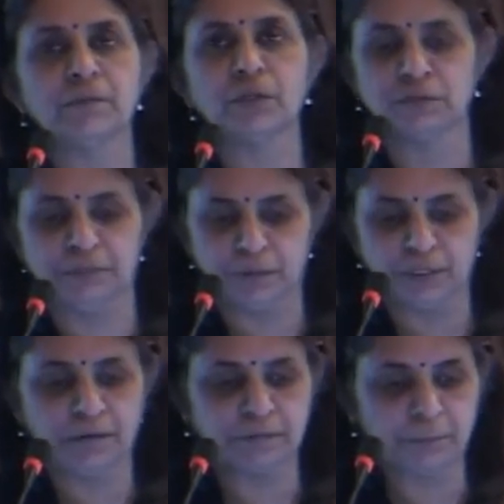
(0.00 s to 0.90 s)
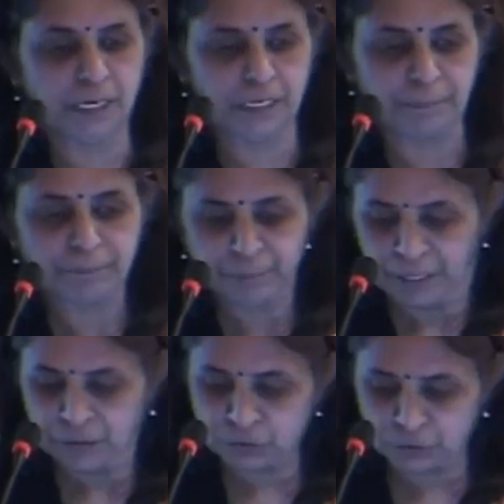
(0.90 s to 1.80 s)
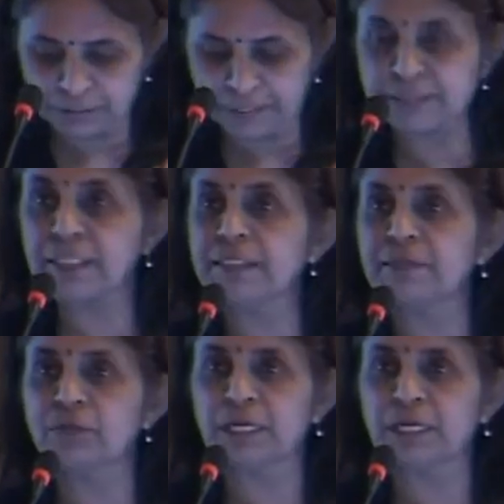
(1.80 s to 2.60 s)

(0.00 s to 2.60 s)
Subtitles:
because we don't have the money. So they said that